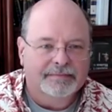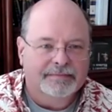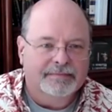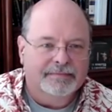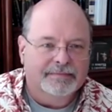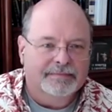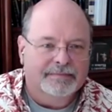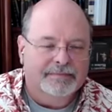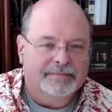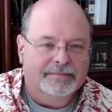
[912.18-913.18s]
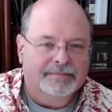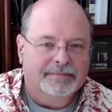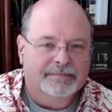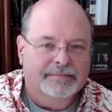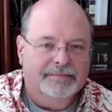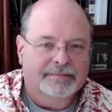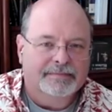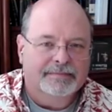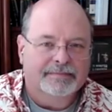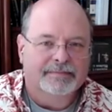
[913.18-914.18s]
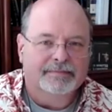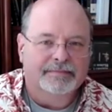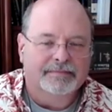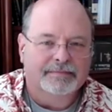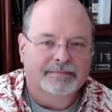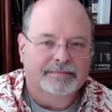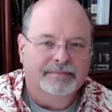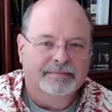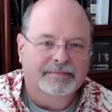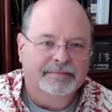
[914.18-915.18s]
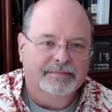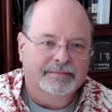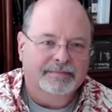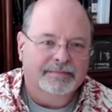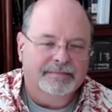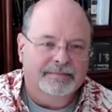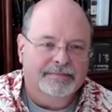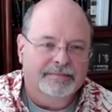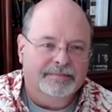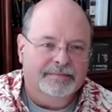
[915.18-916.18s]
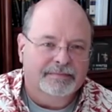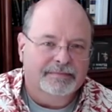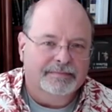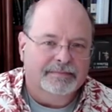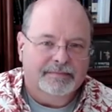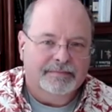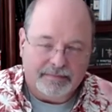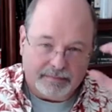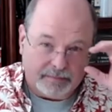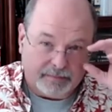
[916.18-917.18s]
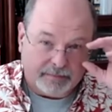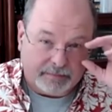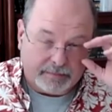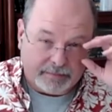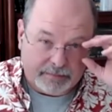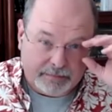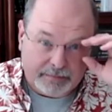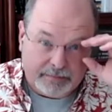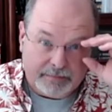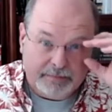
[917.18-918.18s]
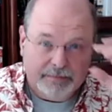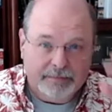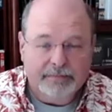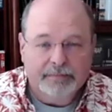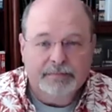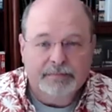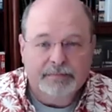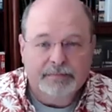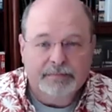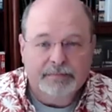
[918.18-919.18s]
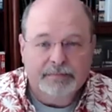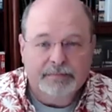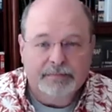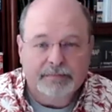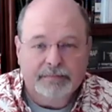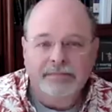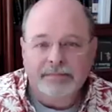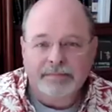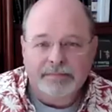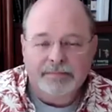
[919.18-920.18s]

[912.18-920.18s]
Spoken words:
[no speech]